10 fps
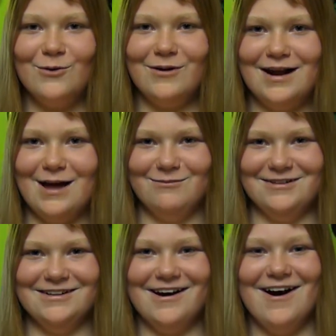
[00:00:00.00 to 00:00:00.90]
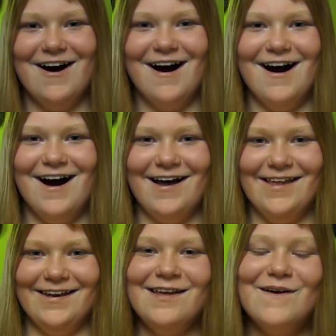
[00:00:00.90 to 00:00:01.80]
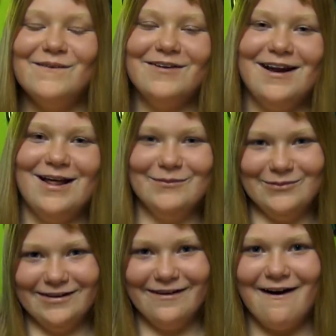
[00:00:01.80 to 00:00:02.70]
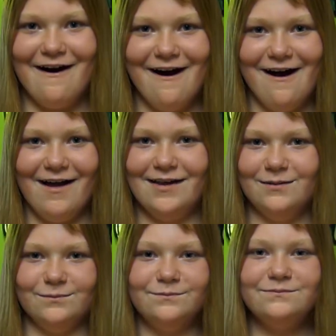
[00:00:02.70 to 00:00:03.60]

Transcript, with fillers: when I'm gone, when I'm gone.